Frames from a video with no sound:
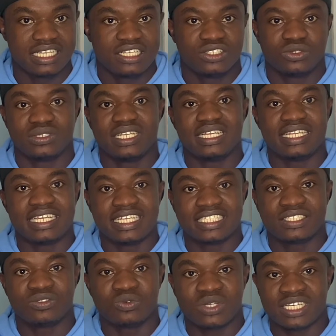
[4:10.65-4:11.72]
So then
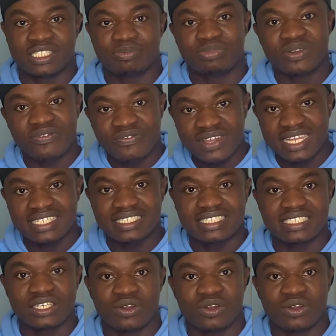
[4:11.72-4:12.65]
it prevents